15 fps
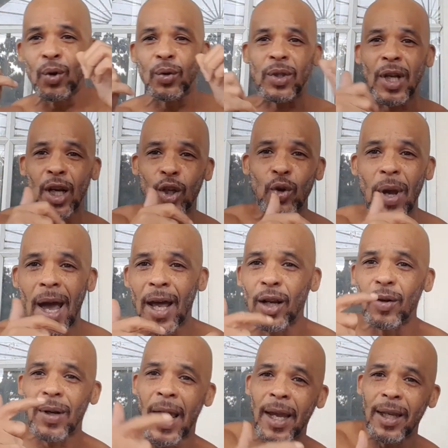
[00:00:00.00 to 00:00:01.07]
telling you how to
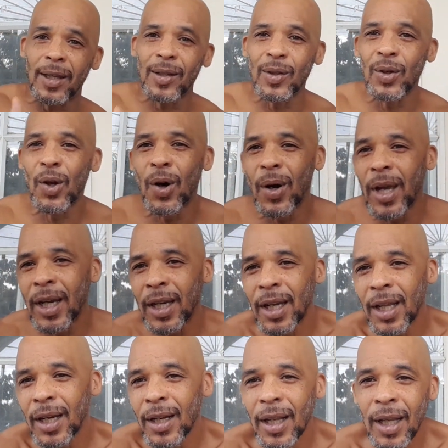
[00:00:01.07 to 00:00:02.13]
and
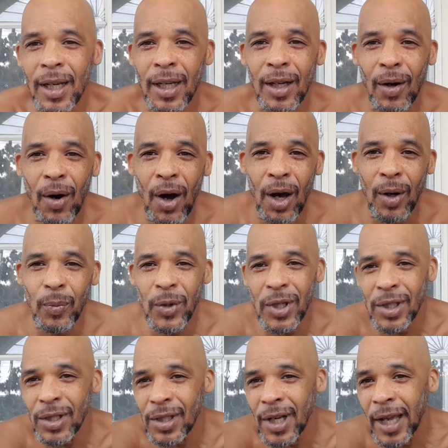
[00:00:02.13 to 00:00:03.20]
the art of
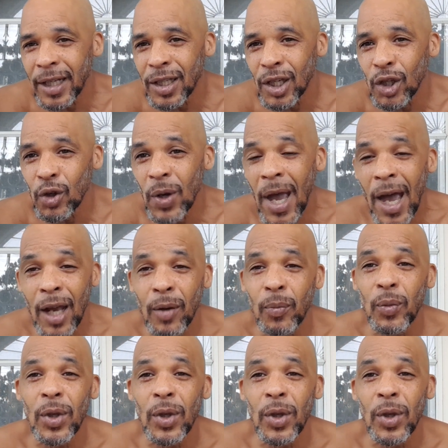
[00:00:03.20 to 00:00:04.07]
peace is like teach you how to